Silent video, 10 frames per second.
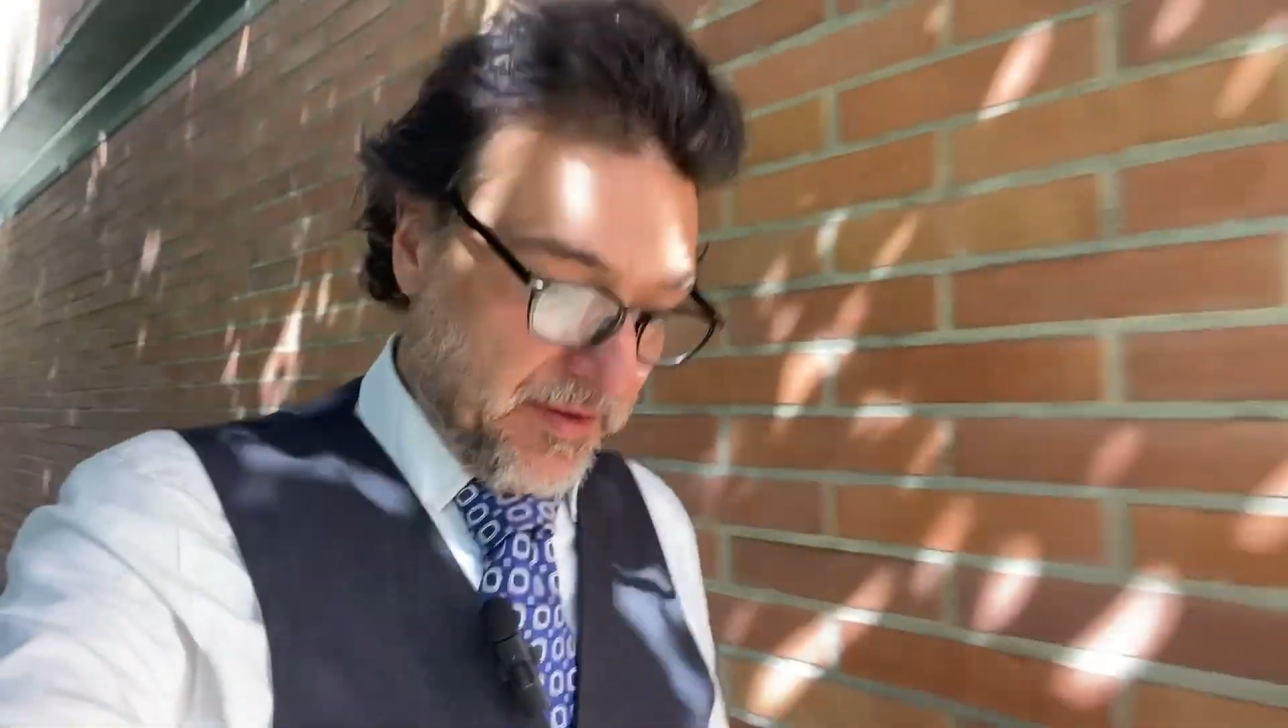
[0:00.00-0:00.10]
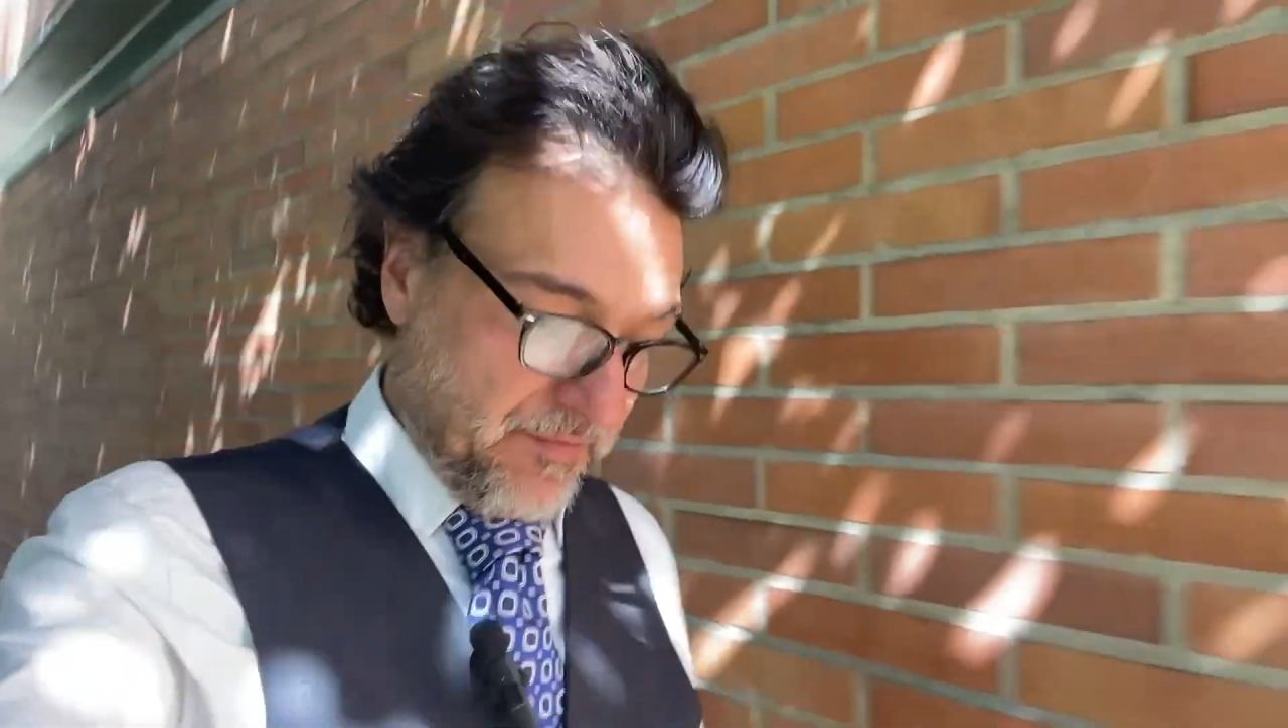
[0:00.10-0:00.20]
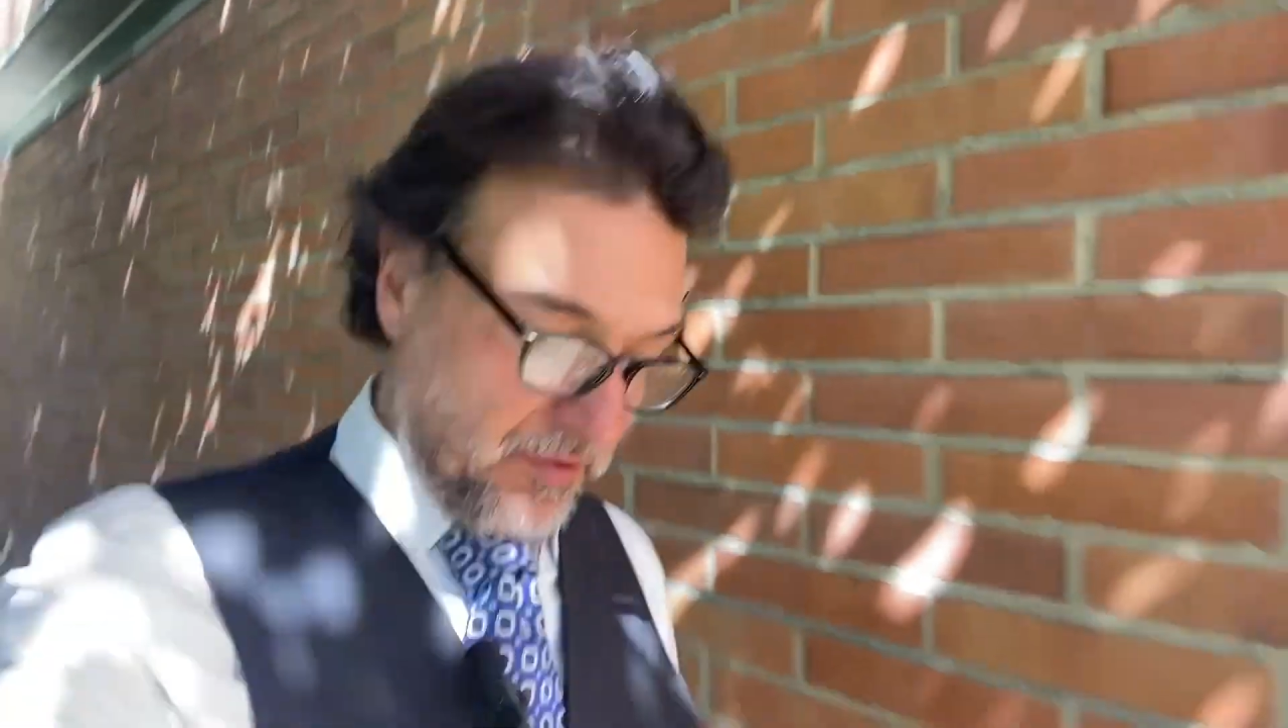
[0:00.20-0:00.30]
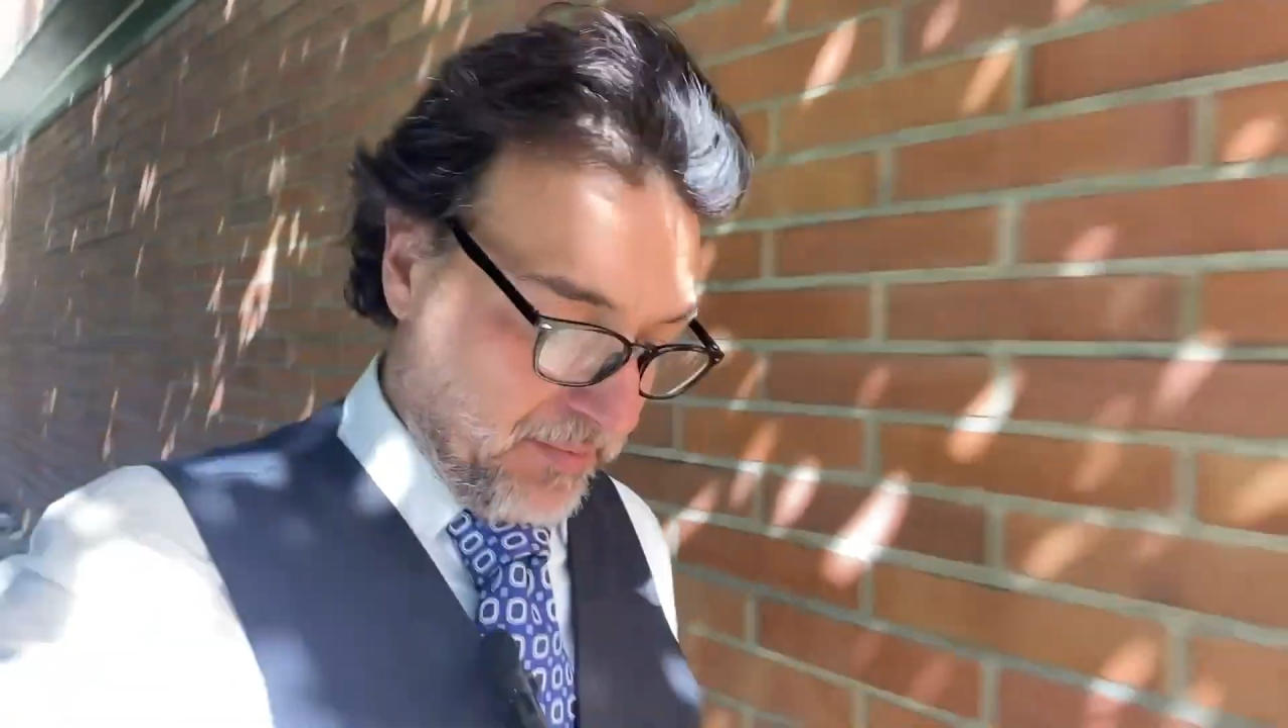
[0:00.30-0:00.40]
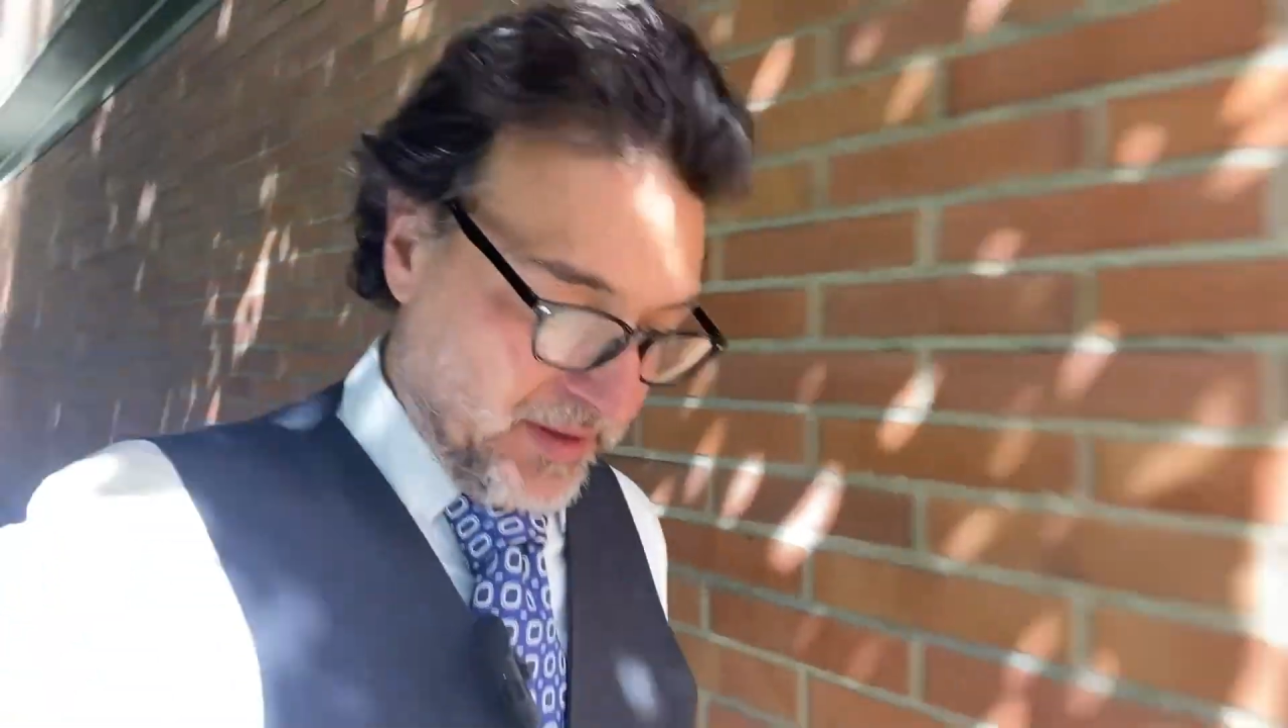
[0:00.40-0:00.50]

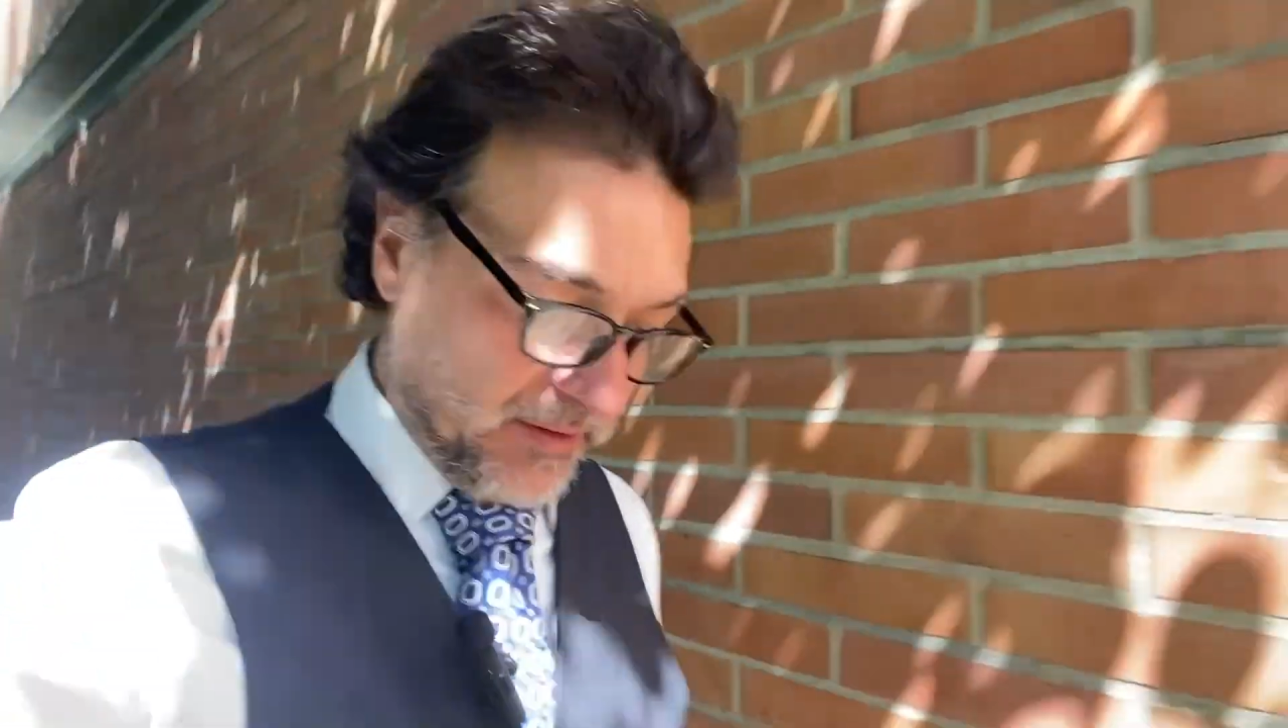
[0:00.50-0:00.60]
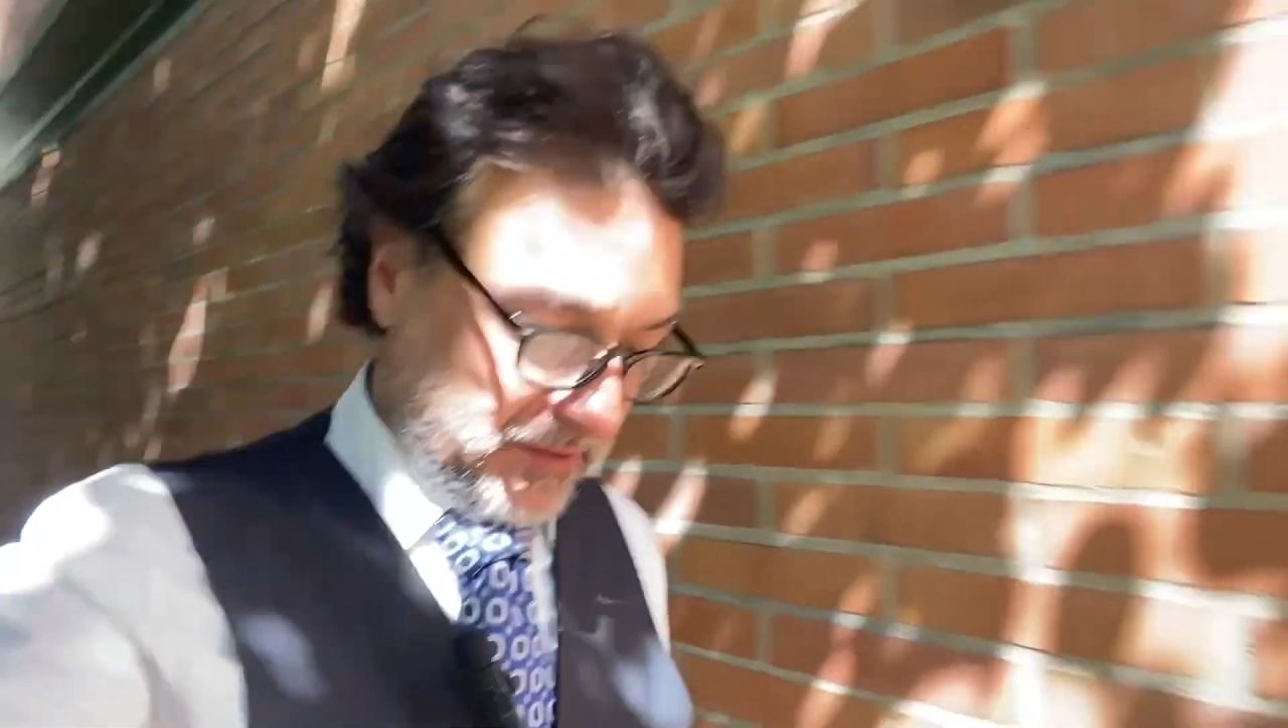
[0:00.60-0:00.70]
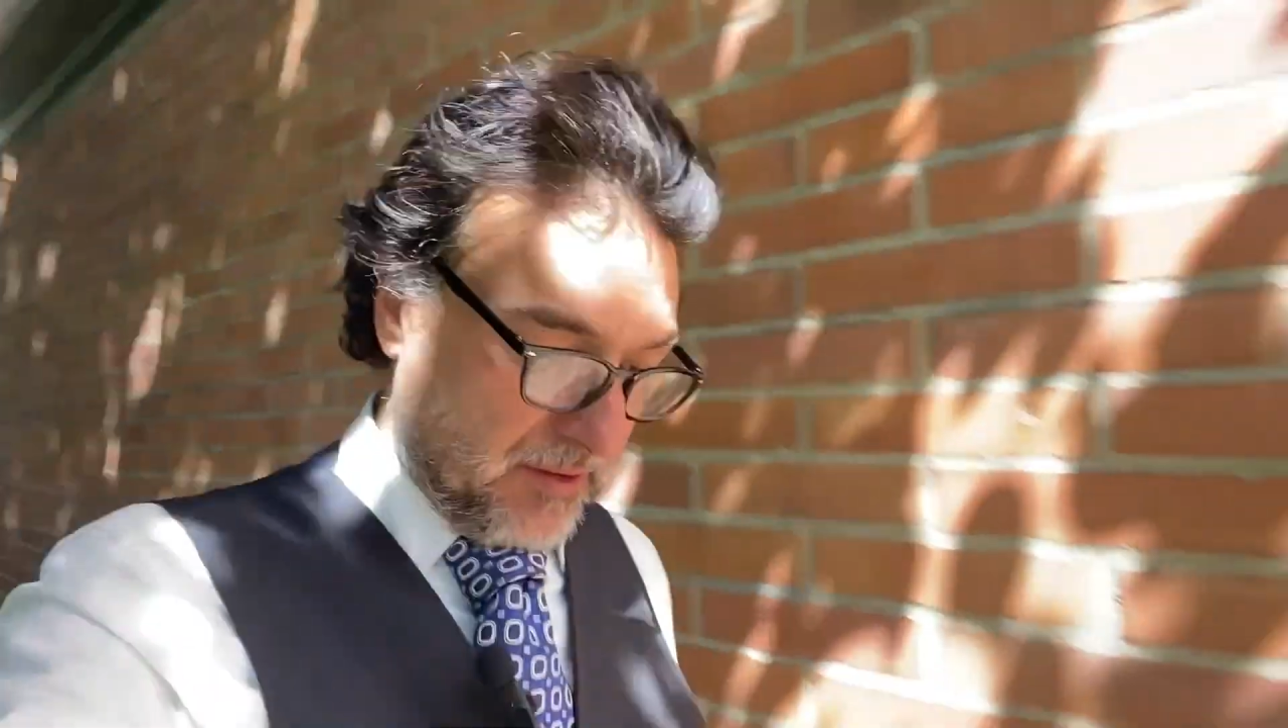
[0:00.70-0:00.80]
information